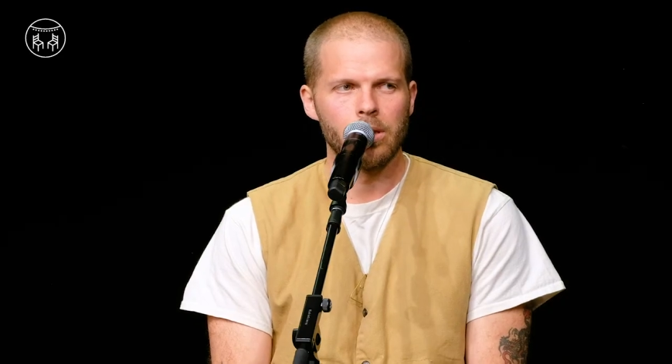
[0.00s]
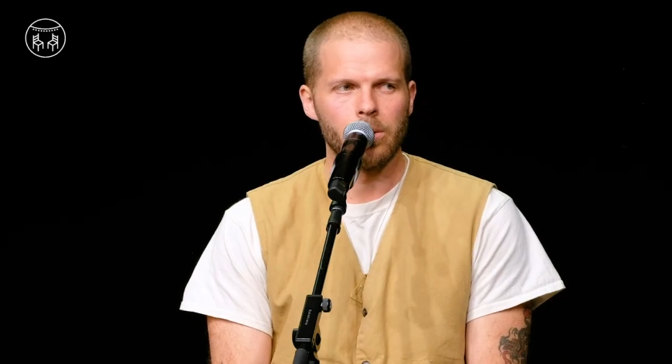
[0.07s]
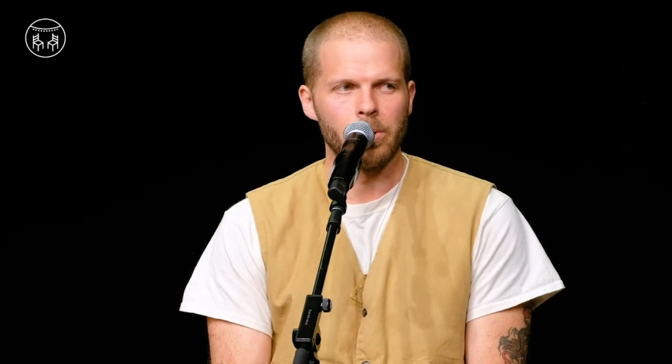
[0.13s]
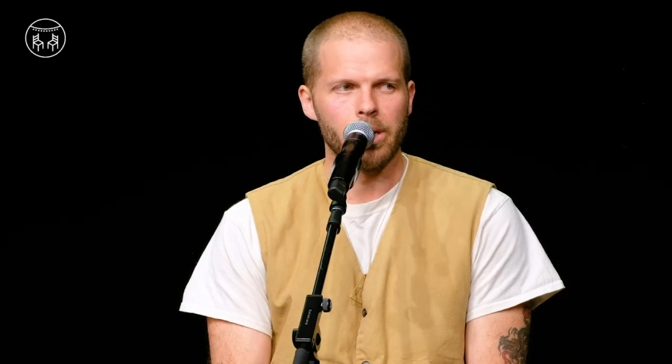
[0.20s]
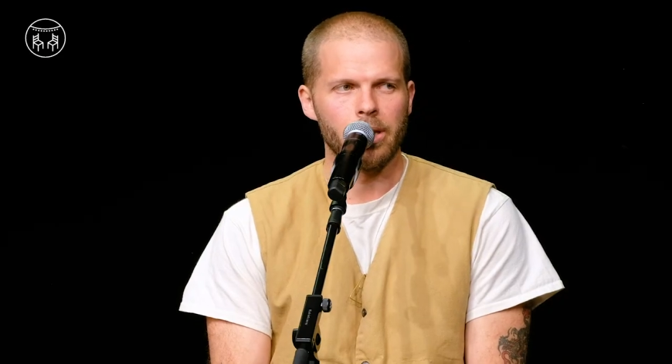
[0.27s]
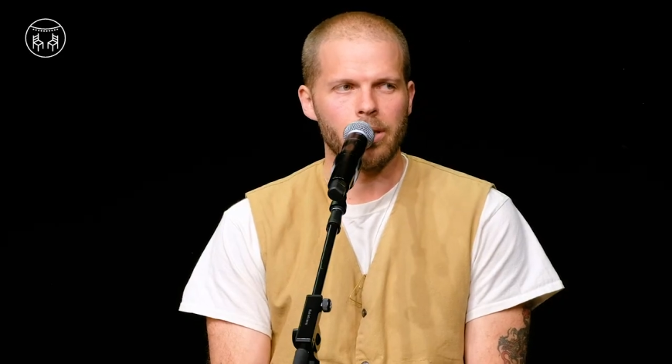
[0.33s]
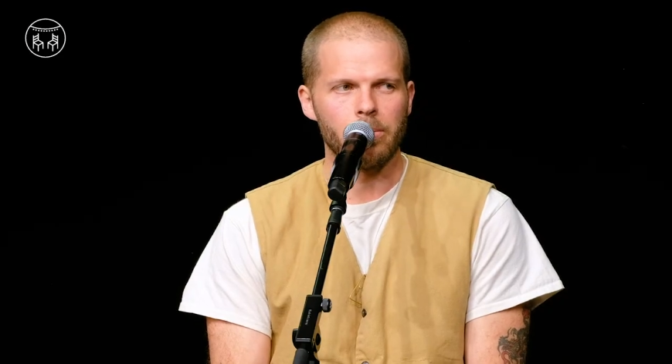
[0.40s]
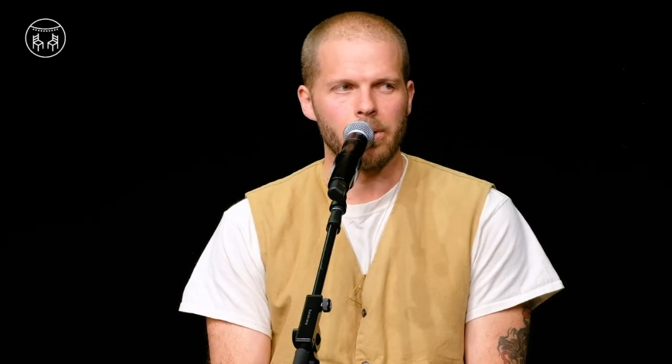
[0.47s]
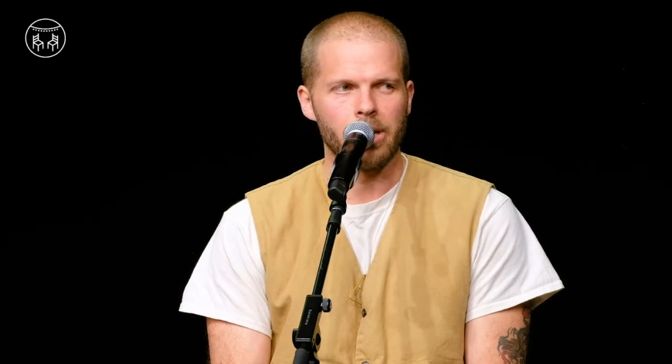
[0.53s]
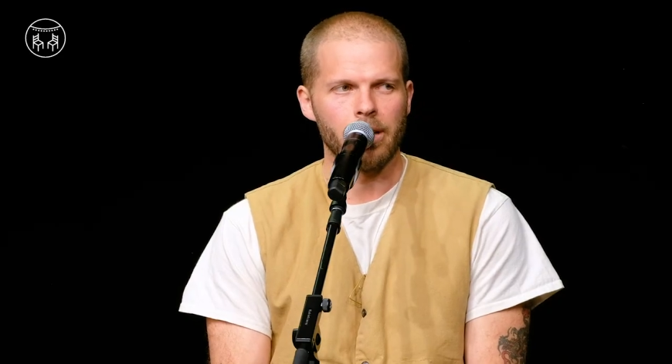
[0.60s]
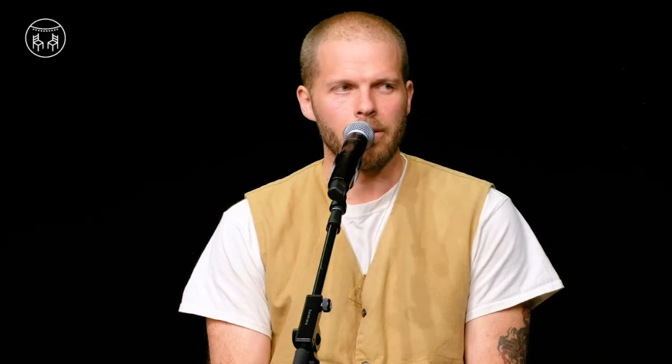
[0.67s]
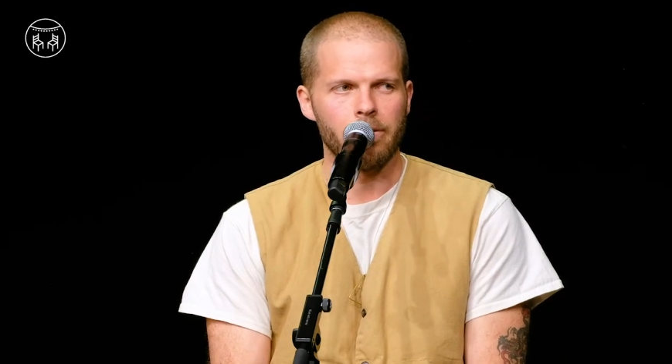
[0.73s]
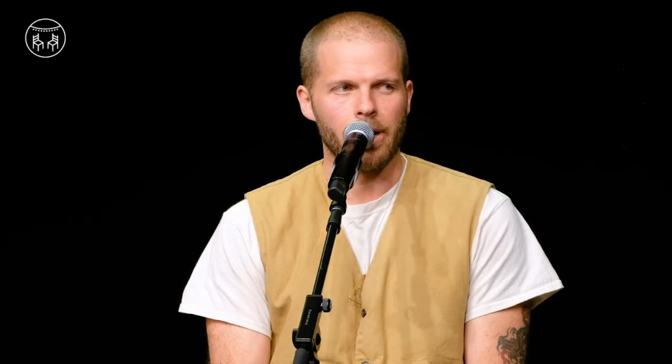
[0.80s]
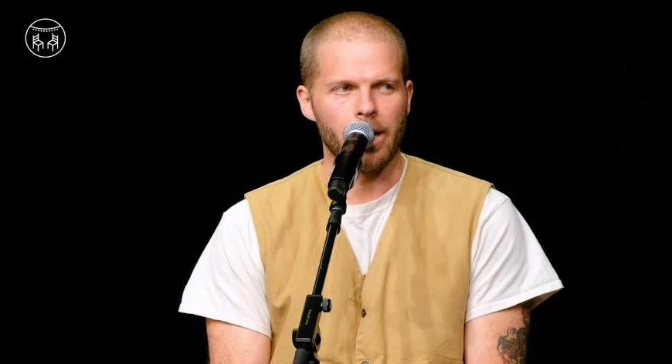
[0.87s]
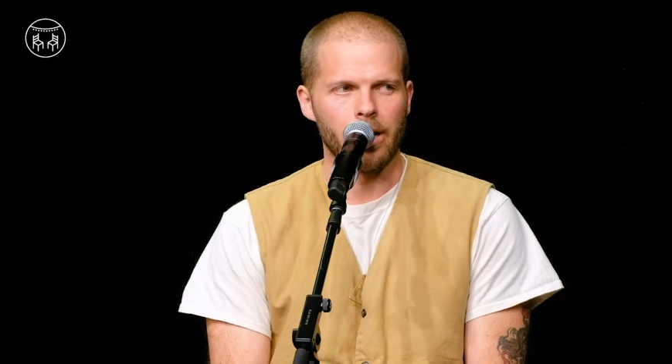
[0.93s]
with what
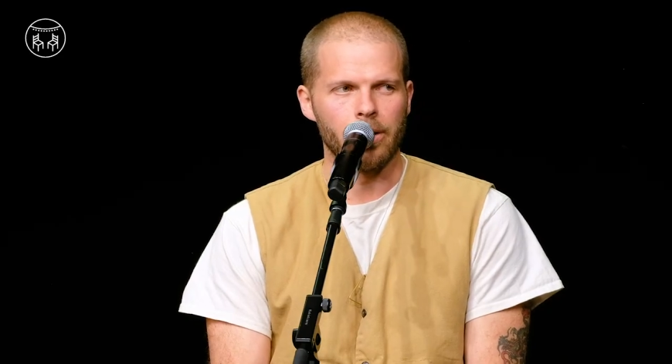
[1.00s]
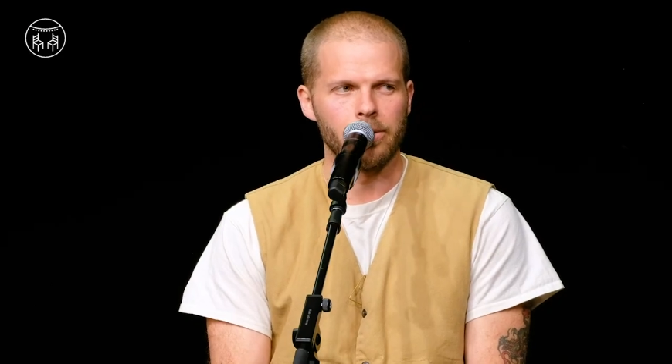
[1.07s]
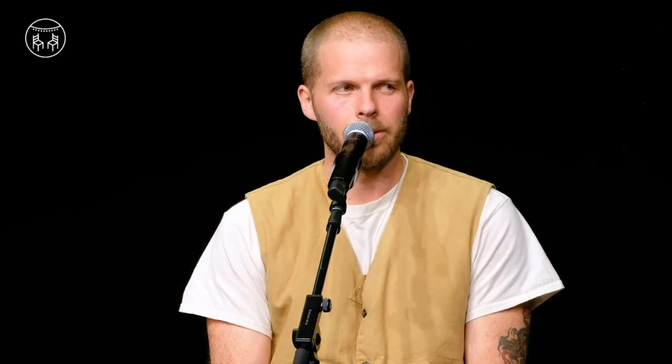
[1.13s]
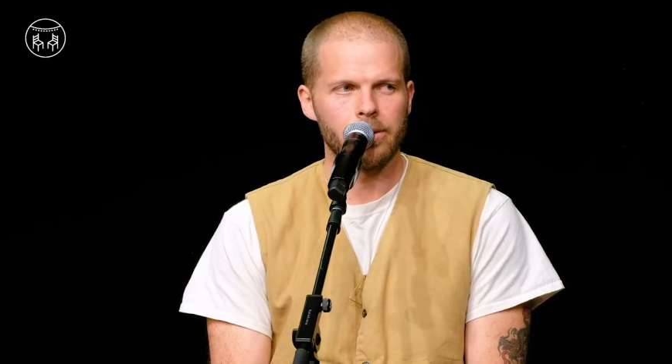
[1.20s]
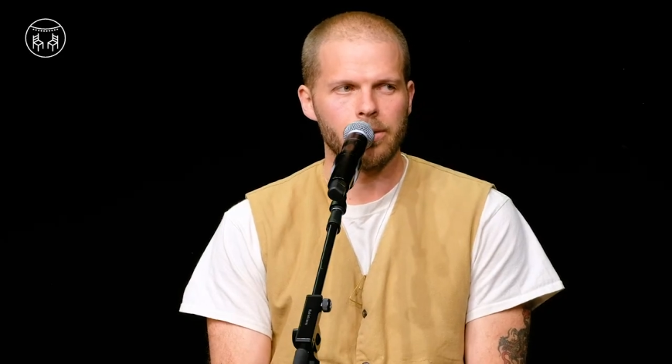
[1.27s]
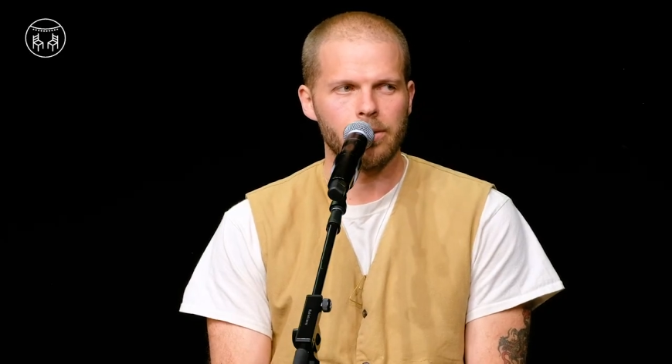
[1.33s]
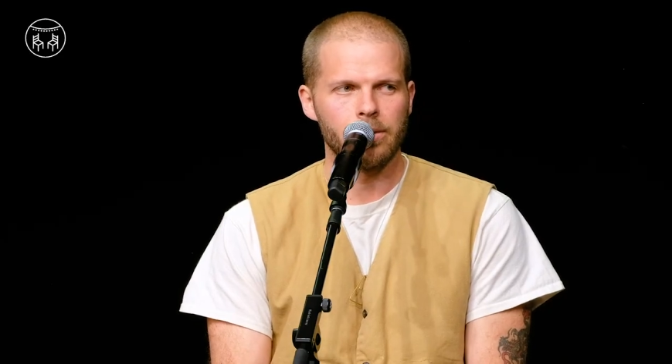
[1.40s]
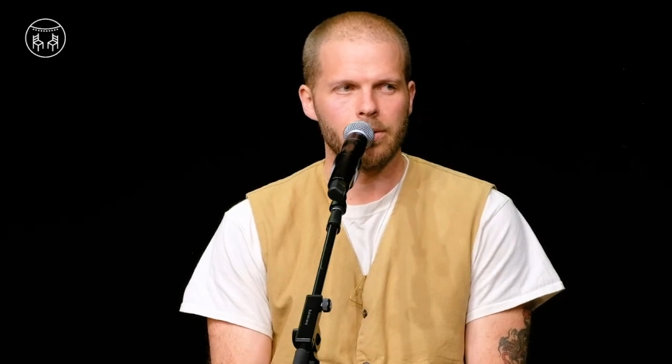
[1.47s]
I found,